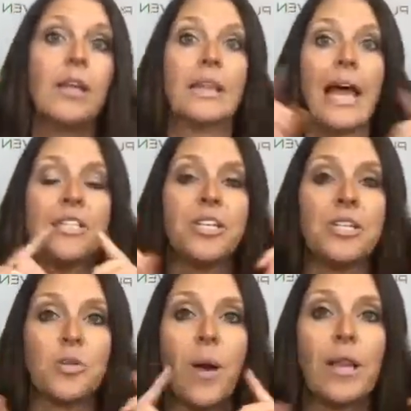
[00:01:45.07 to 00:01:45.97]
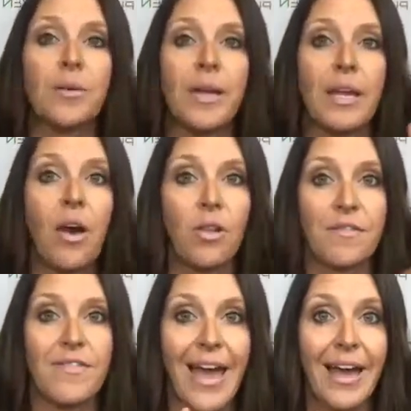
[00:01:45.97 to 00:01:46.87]
latching, swallowing, all
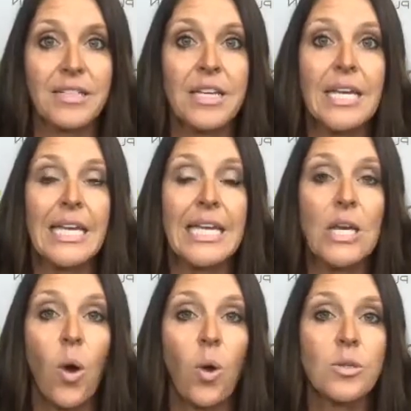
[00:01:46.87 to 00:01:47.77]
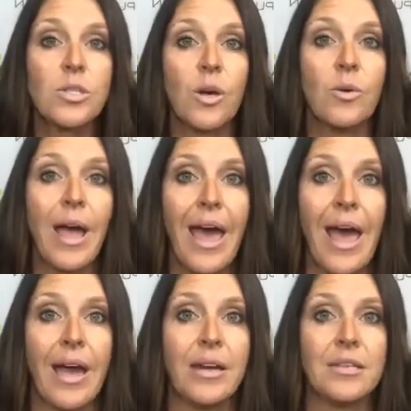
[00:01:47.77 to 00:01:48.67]
of that, he also
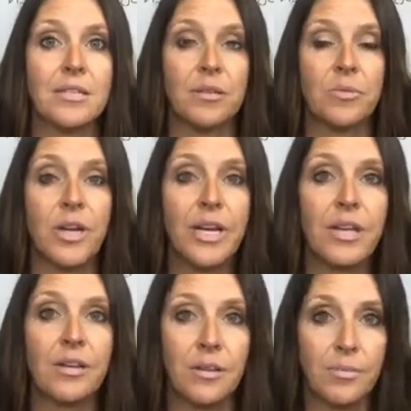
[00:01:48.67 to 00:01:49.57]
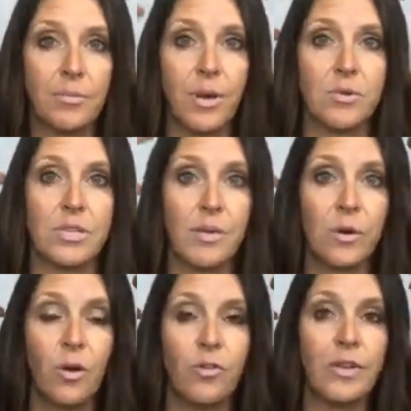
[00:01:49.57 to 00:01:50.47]
had some cranial bones that were
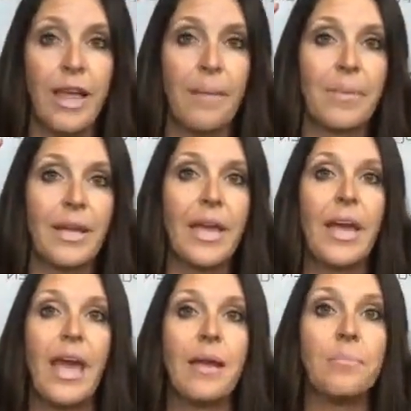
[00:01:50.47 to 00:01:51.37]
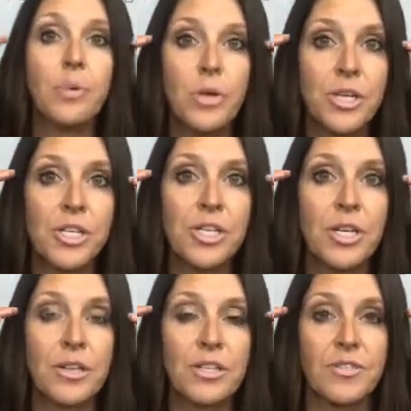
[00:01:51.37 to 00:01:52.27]
overlapping and
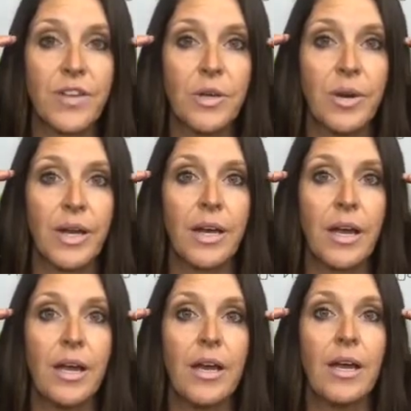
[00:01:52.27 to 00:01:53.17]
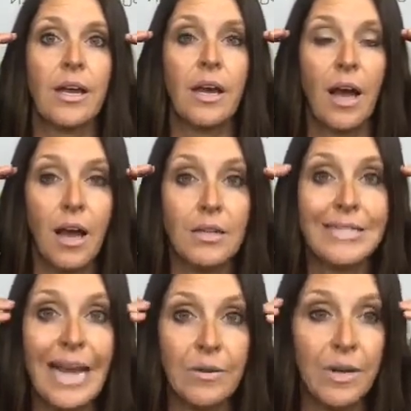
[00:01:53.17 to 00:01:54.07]
pushed the sphenoid
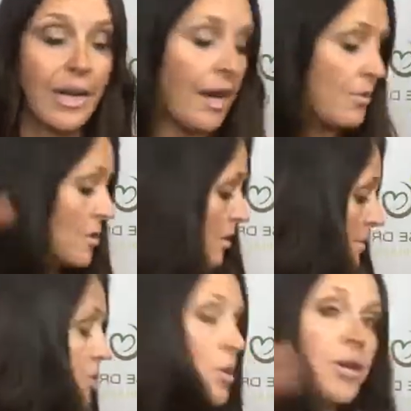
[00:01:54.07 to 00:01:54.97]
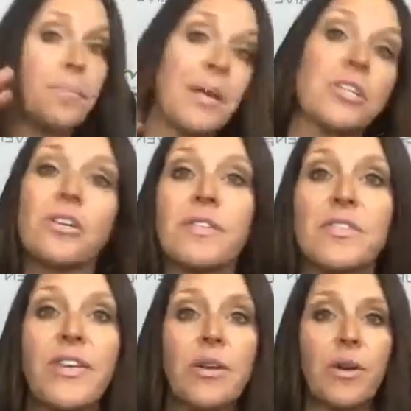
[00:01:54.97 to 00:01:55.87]
down and out. So let me show you a picture of a
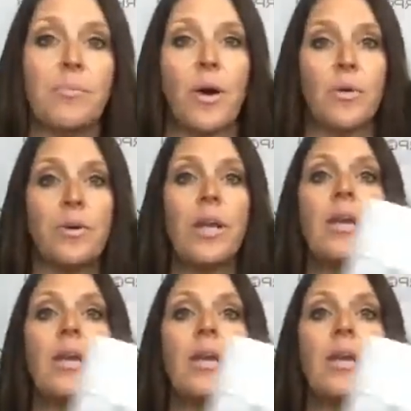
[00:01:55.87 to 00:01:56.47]
sphenoid bone